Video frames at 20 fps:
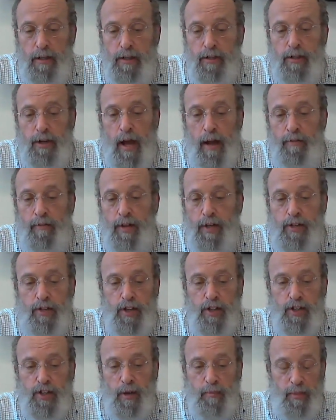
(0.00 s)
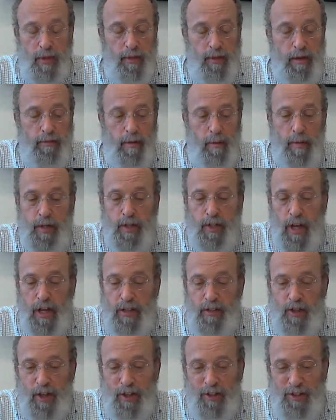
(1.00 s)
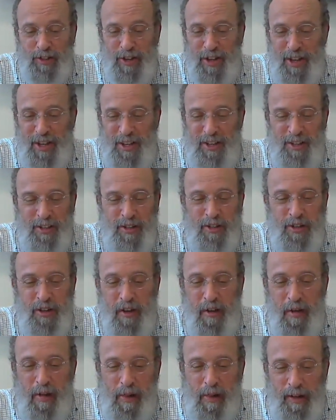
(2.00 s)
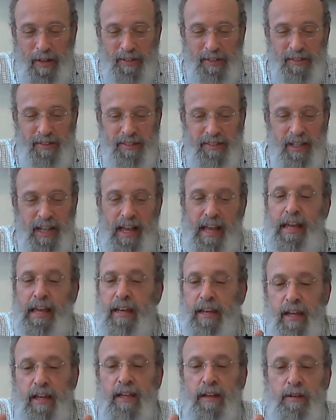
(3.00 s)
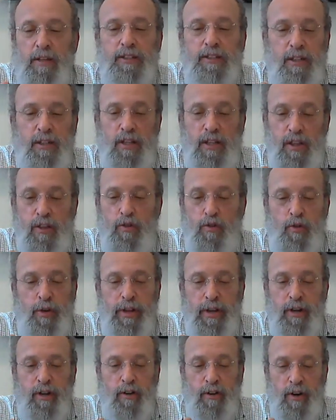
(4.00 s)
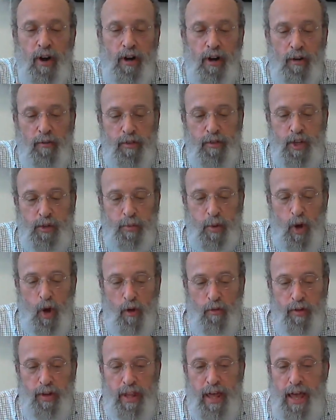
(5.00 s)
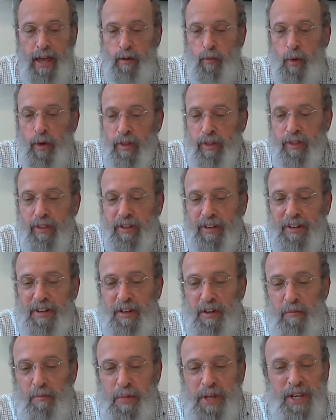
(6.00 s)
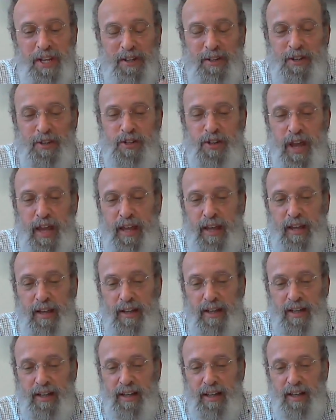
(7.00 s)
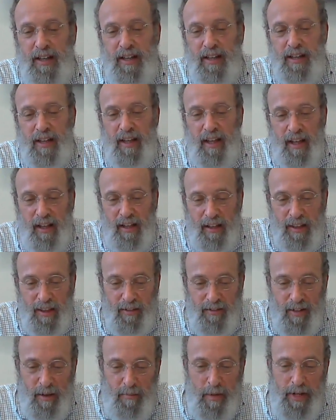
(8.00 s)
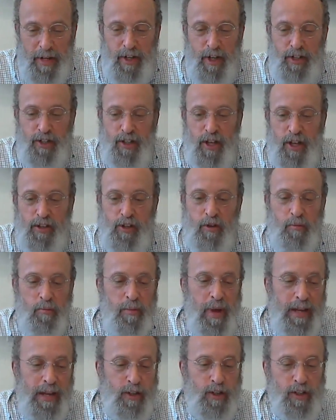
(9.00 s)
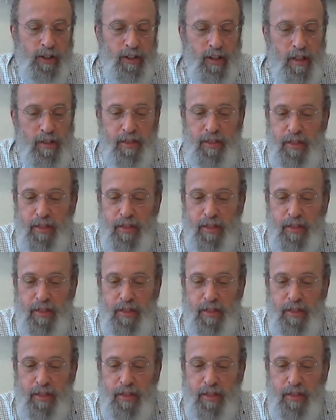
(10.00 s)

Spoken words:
is obviously something that Rabbi Steinsaltz is hitting the reader of this book over the head with. Meaning to say, the rabbi just doesn't mention the